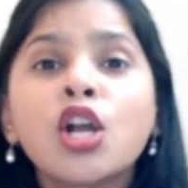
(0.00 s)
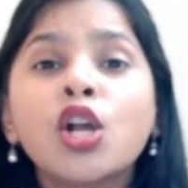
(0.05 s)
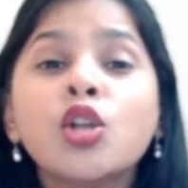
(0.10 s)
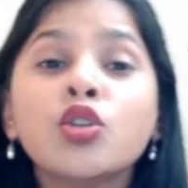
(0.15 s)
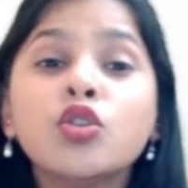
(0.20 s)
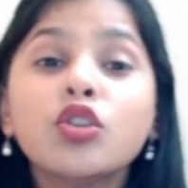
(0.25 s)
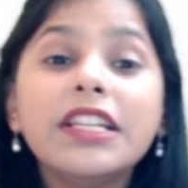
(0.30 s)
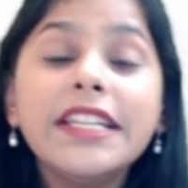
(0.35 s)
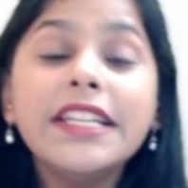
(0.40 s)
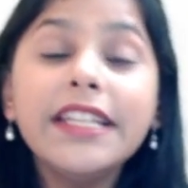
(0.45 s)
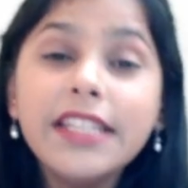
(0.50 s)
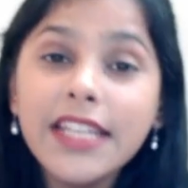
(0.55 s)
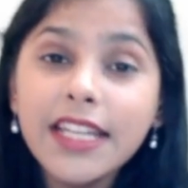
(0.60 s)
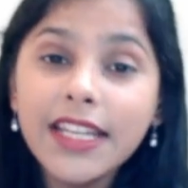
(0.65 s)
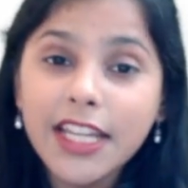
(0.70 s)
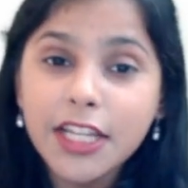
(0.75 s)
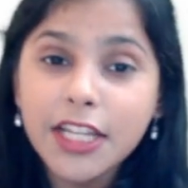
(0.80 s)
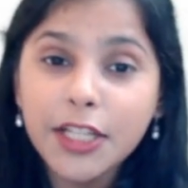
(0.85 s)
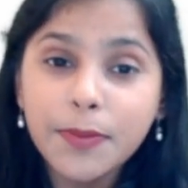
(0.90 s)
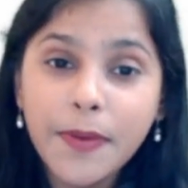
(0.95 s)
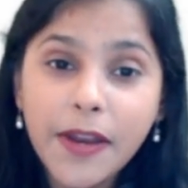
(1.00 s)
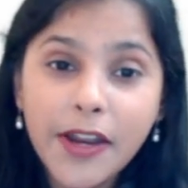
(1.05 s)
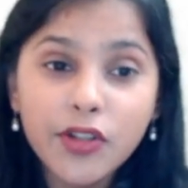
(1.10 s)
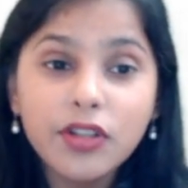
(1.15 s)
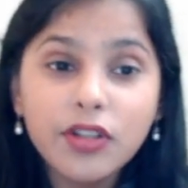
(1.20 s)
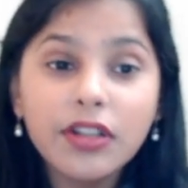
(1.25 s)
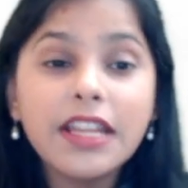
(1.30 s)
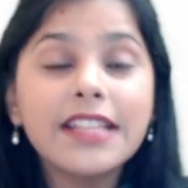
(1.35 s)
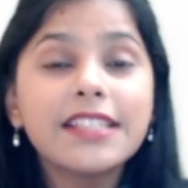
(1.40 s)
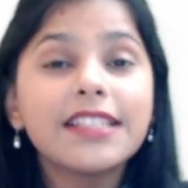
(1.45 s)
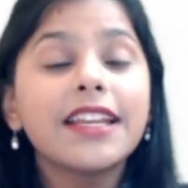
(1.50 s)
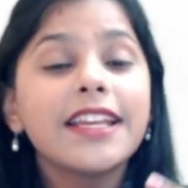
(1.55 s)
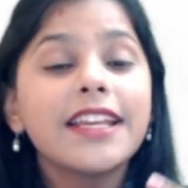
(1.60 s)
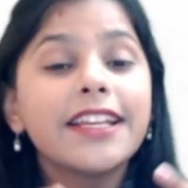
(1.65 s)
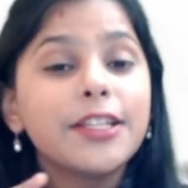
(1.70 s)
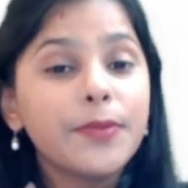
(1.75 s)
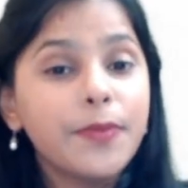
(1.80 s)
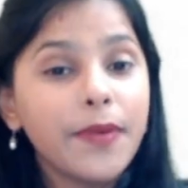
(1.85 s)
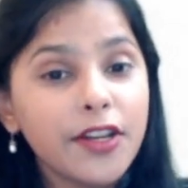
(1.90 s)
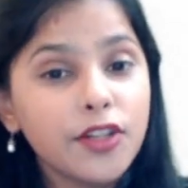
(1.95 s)
So linear expression is an
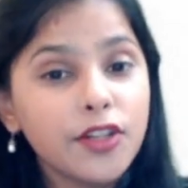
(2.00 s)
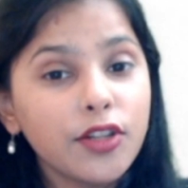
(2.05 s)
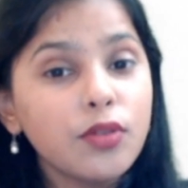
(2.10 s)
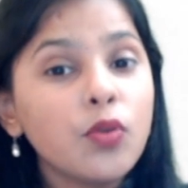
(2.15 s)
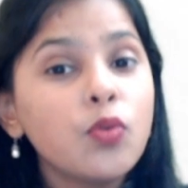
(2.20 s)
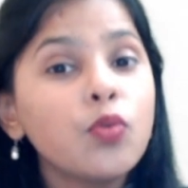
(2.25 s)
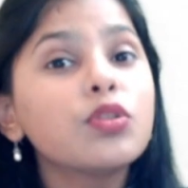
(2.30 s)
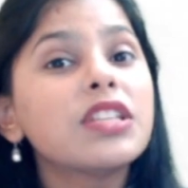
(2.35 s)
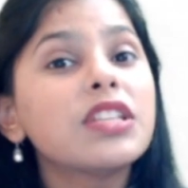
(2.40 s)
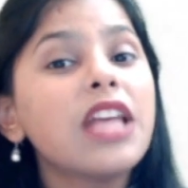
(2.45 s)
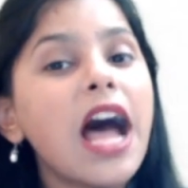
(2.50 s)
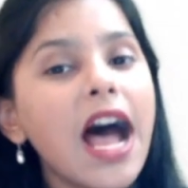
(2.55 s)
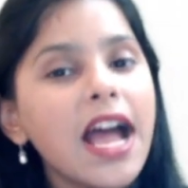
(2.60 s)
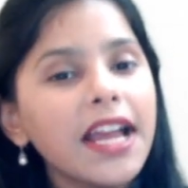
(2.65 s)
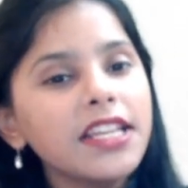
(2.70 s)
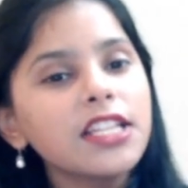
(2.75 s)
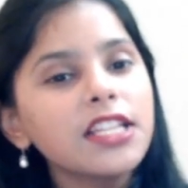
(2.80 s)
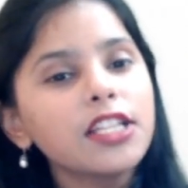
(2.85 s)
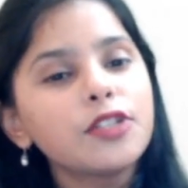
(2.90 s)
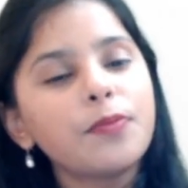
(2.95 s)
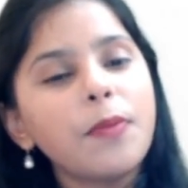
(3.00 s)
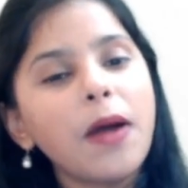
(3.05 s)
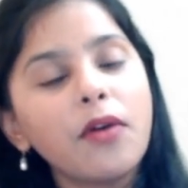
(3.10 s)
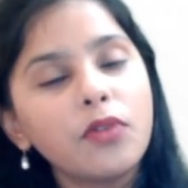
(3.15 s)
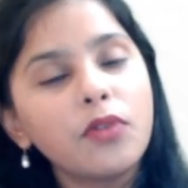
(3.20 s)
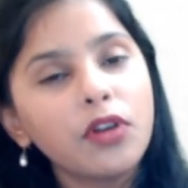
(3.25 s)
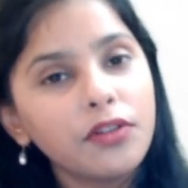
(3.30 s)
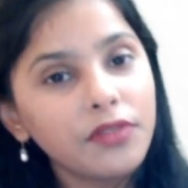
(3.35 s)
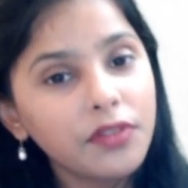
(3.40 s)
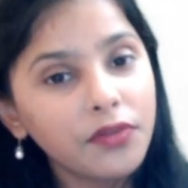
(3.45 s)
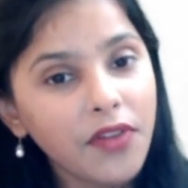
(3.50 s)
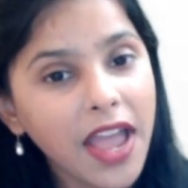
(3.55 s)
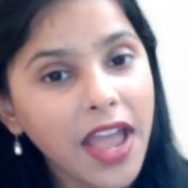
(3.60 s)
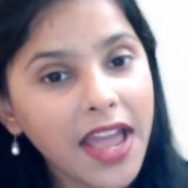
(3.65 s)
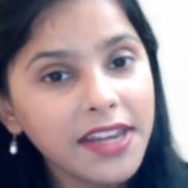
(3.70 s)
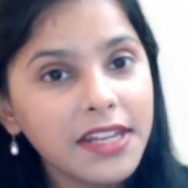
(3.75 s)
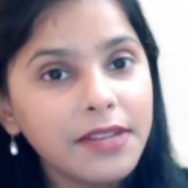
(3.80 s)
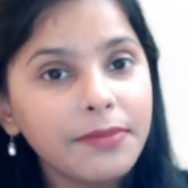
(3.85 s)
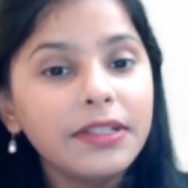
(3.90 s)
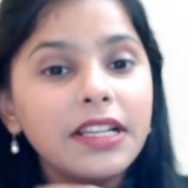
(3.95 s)
expression whose highest power of the
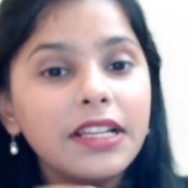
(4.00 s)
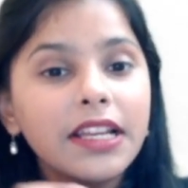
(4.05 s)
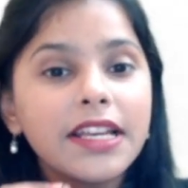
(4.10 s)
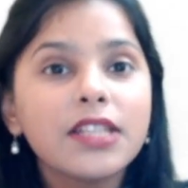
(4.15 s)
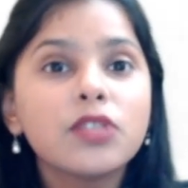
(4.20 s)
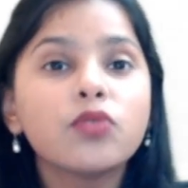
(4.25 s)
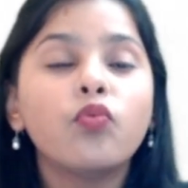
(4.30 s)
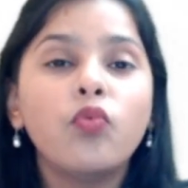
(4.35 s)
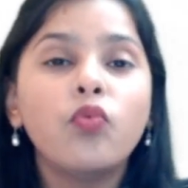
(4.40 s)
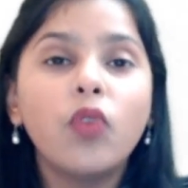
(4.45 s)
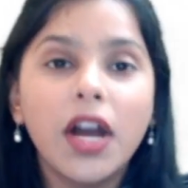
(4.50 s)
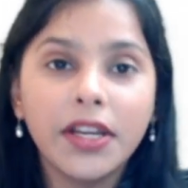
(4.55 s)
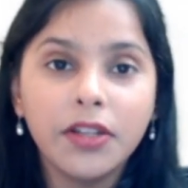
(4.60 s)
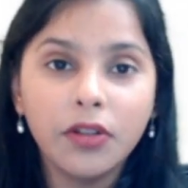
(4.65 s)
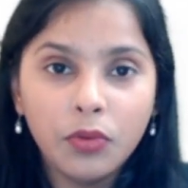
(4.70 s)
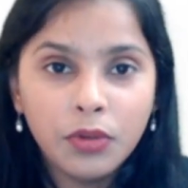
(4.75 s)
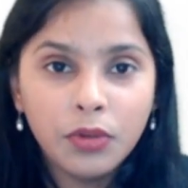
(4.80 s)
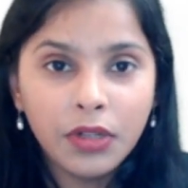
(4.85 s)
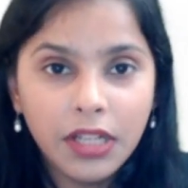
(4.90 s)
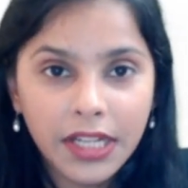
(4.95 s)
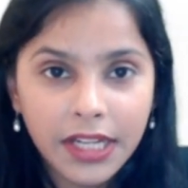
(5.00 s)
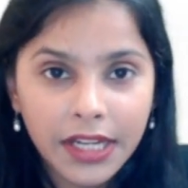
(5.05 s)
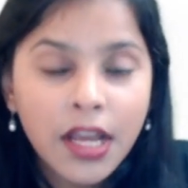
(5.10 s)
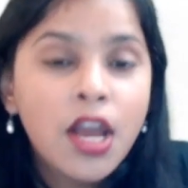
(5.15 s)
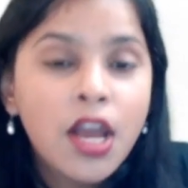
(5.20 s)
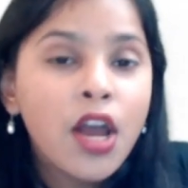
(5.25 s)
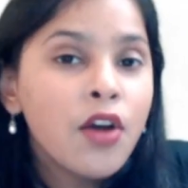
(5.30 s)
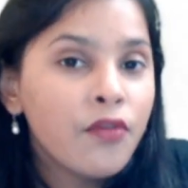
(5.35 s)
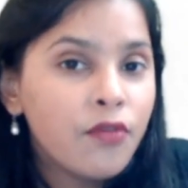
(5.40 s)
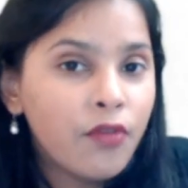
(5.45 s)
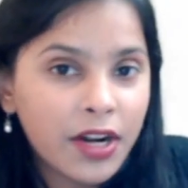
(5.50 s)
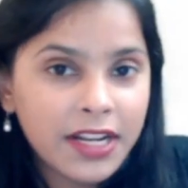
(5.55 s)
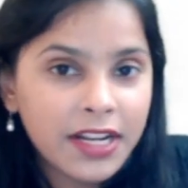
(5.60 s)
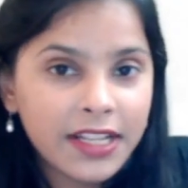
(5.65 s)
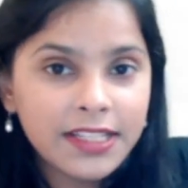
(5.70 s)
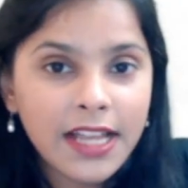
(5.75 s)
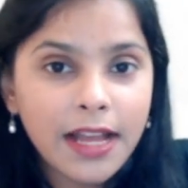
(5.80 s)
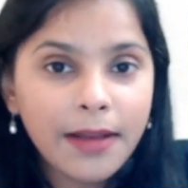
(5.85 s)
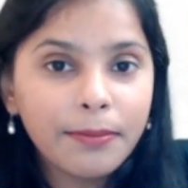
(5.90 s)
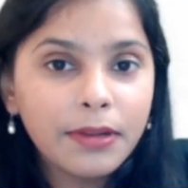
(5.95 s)
variable is 1 only. For
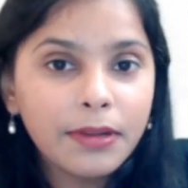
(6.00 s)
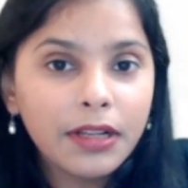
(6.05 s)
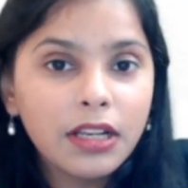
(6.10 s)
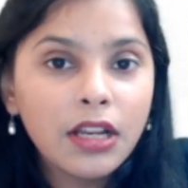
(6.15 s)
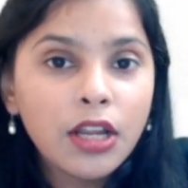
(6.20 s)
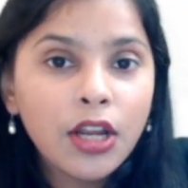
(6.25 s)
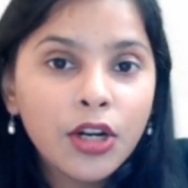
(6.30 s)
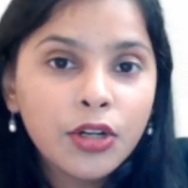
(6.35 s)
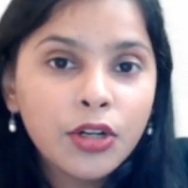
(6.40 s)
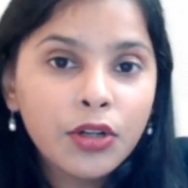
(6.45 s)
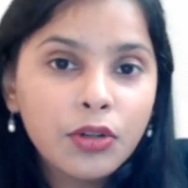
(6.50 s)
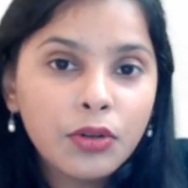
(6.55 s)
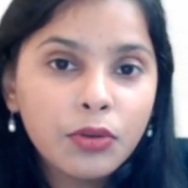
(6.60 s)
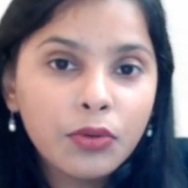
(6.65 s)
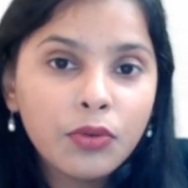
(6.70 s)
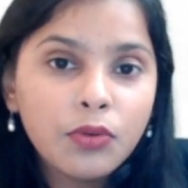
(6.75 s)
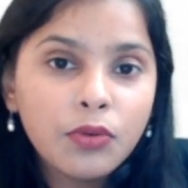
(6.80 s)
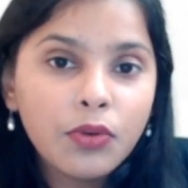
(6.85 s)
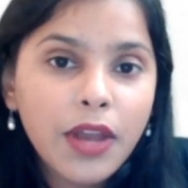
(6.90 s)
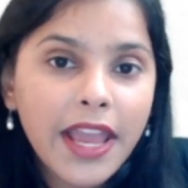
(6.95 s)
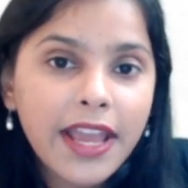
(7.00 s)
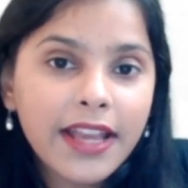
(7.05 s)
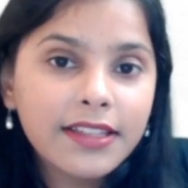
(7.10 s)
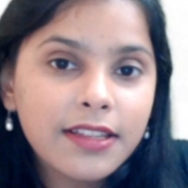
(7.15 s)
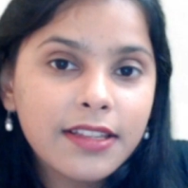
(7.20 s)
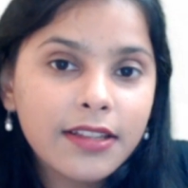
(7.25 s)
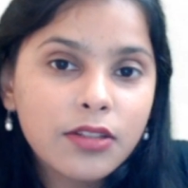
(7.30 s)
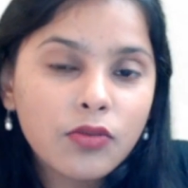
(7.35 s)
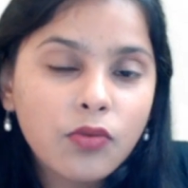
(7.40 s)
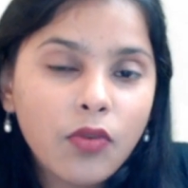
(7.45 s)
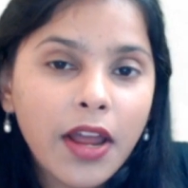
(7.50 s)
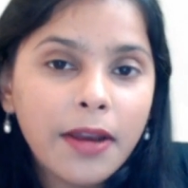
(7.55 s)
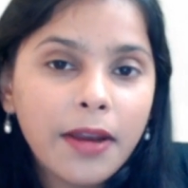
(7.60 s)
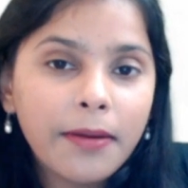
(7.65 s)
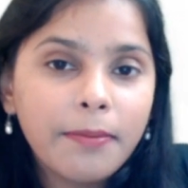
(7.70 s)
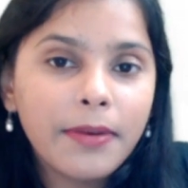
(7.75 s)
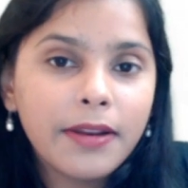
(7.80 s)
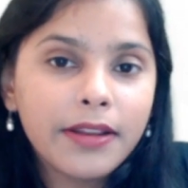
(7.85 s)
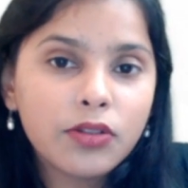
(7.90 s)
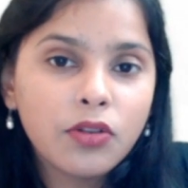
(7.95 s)
example, 2x square
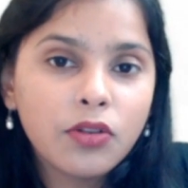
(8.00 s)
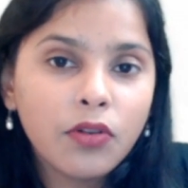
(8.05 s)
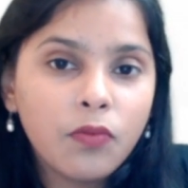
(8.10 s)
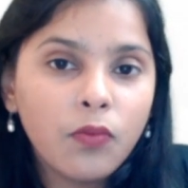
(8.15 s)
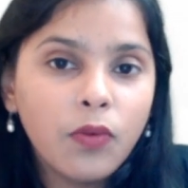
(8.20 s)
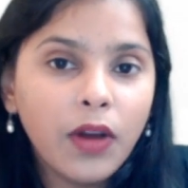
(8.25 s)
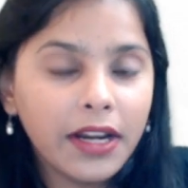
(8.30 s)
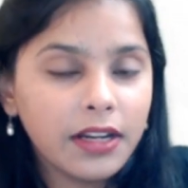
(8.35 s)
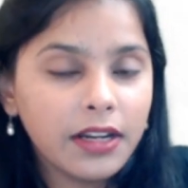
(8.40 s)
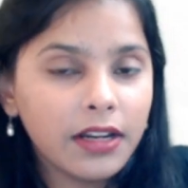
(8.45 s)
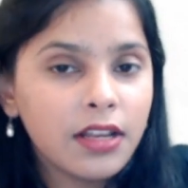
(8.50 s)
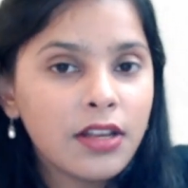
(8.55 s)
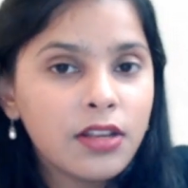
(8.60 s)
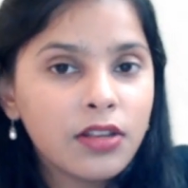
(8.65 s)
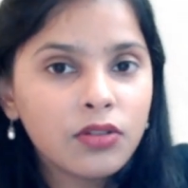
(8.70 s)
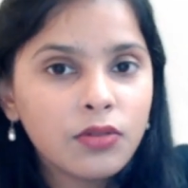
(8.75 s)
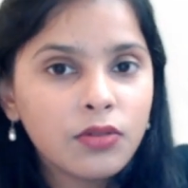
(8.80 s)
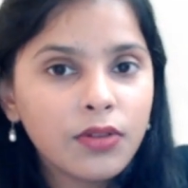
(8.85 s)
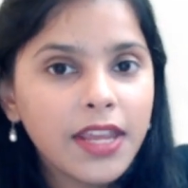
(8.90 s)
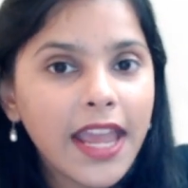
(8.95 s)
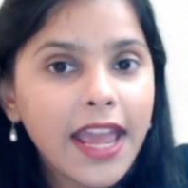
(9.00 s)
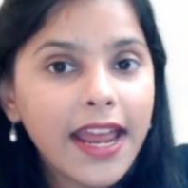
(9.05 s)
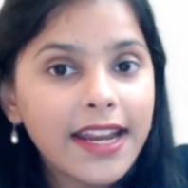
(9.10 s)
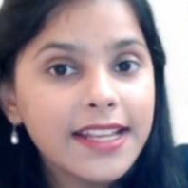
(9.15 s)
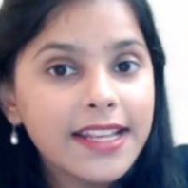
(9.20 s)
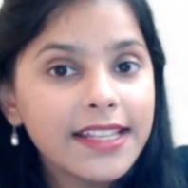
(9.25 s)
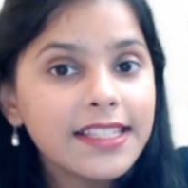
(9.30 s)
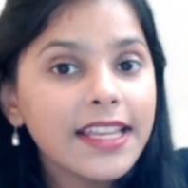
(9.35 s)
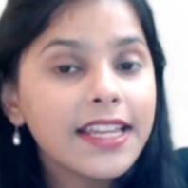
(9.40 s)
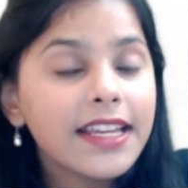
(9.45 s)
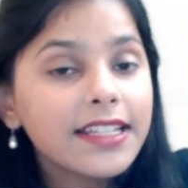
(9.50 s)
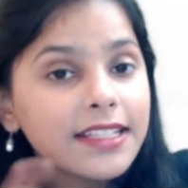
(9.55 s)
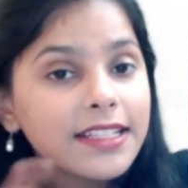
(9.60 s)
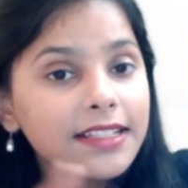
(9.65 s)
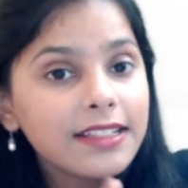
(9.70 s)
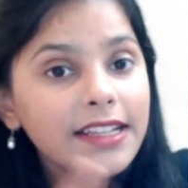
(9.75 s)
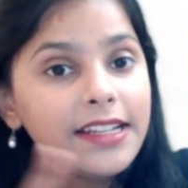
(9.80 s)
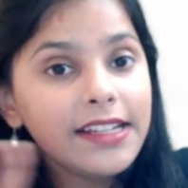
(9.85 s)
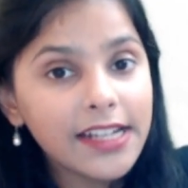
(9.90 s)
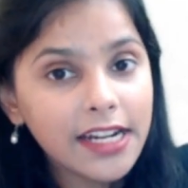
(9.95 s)
plus of 1. So can I say it is
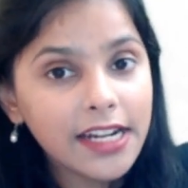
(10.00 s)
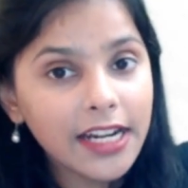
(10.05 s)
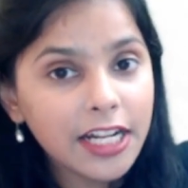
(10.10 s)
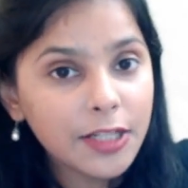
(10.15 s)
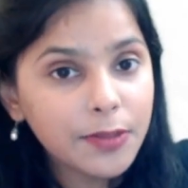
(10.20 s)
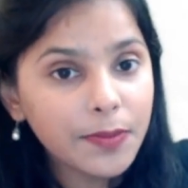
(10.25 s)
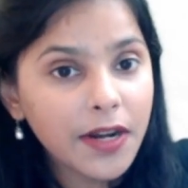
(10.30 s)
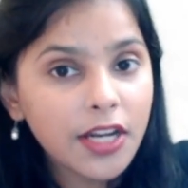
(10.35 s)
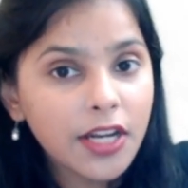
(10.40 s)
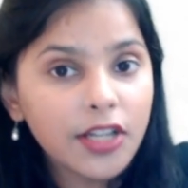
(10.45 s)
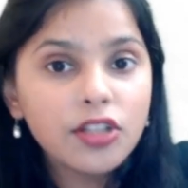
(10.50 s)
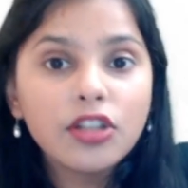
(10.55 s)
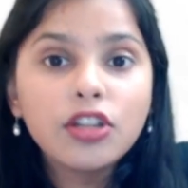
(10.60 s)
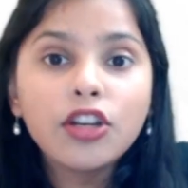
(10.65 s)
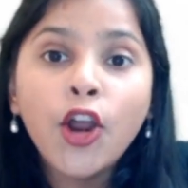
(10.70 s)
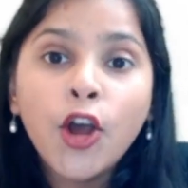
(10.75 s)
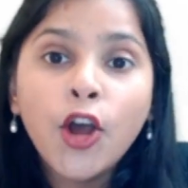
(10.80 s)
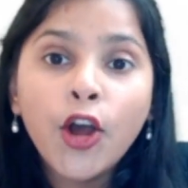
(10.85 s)
linear expression?